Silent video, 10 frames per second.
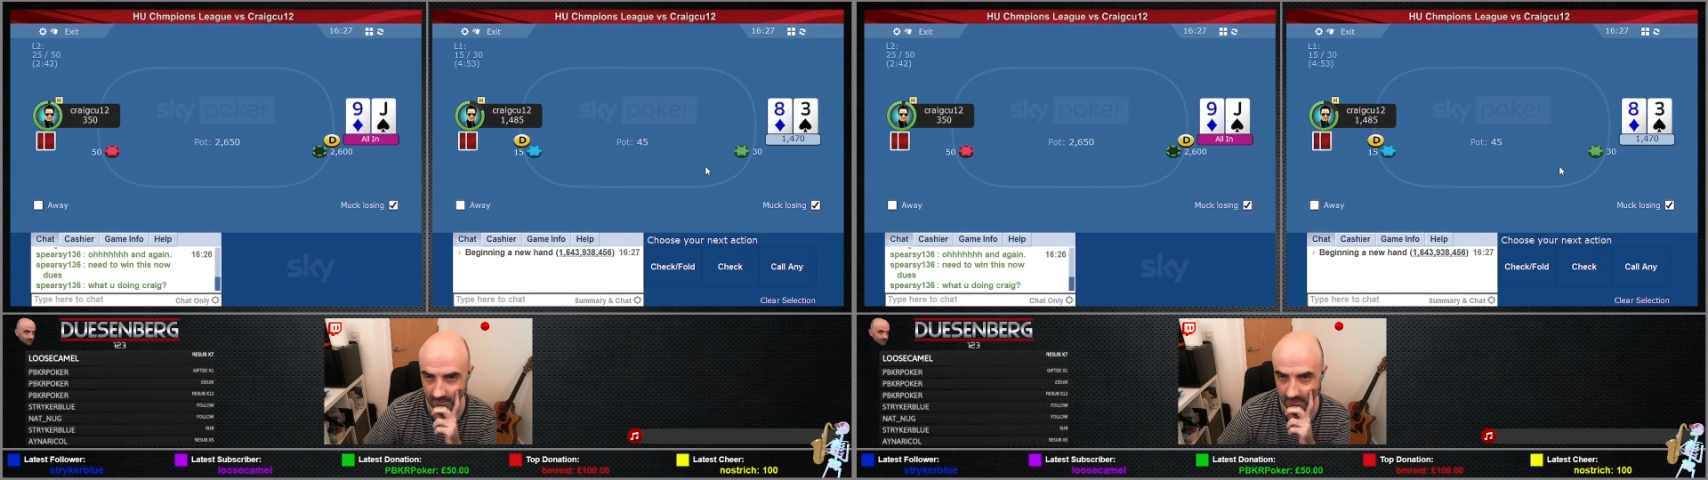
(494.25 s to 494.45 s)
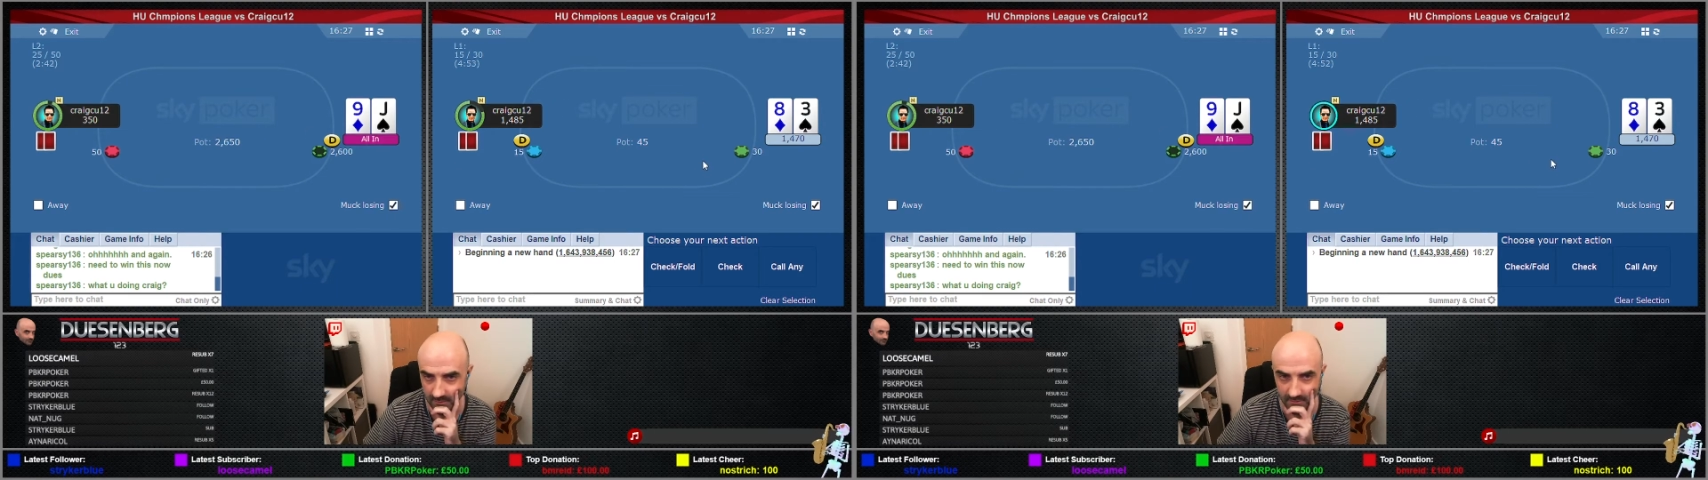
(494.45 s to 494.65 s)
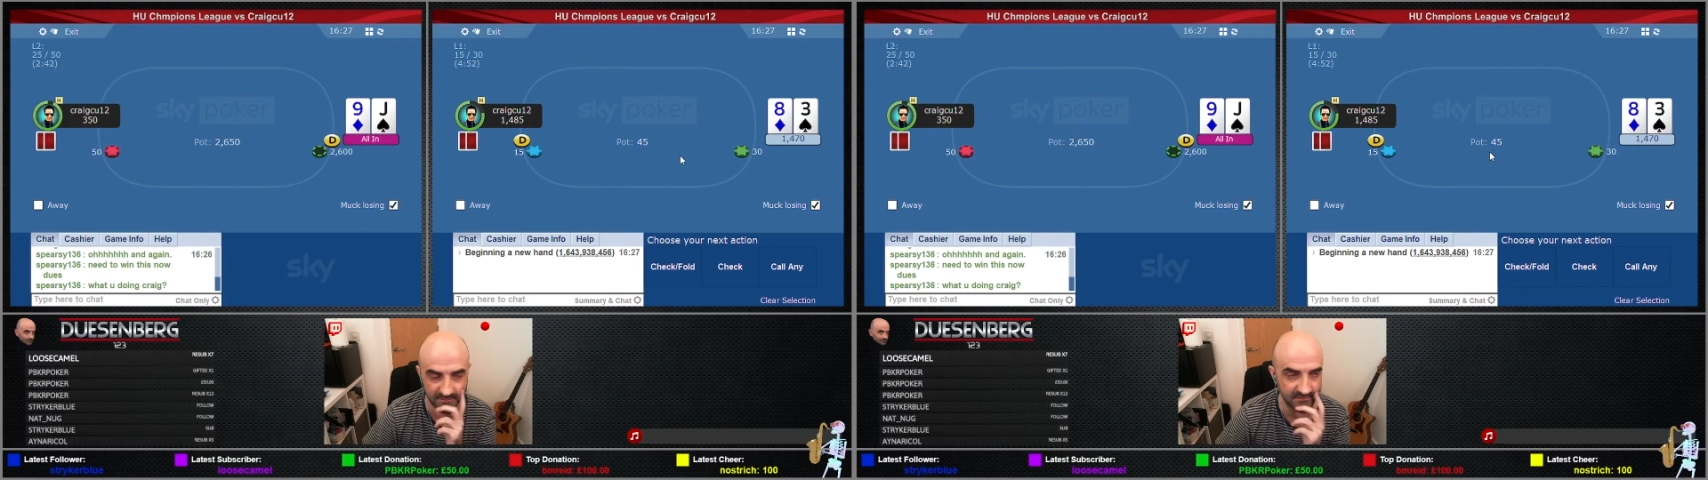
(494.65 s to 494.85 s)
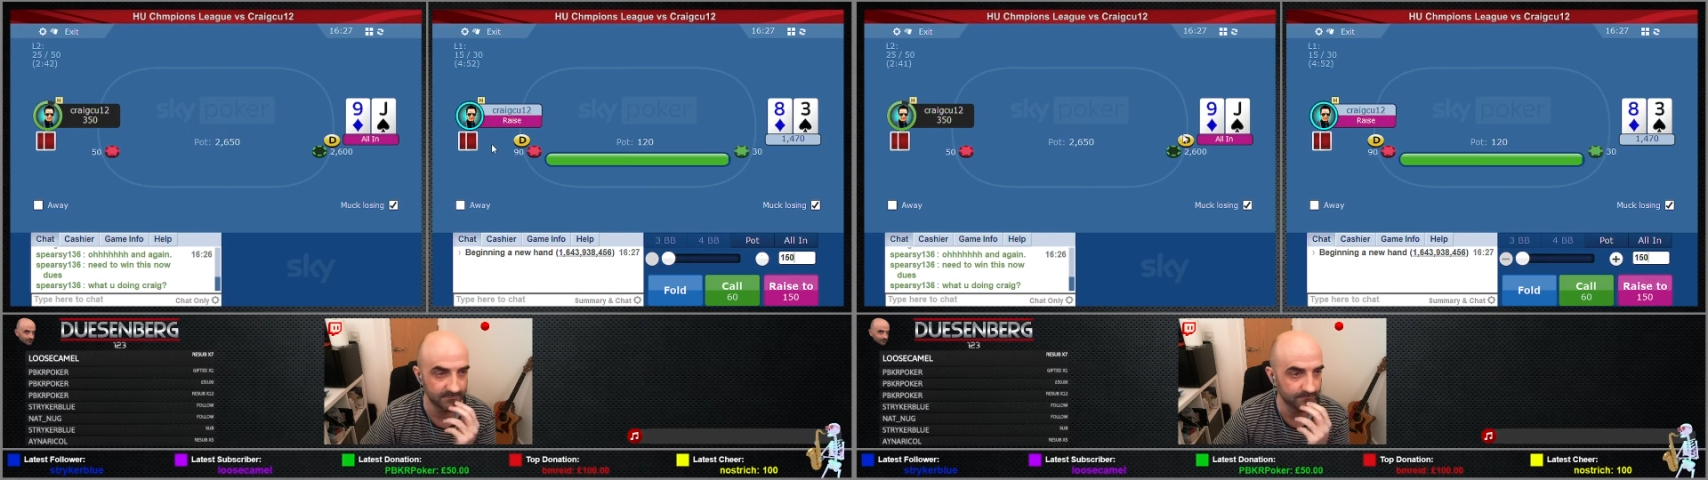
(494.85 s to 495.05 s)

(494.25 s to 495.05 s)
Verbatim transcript: luck us.